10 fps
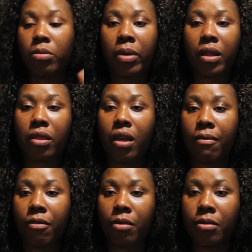bath time
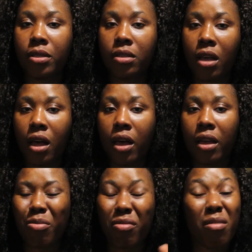for baby
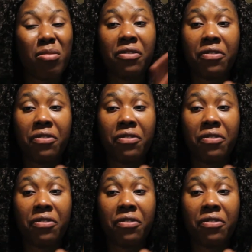Sky, probably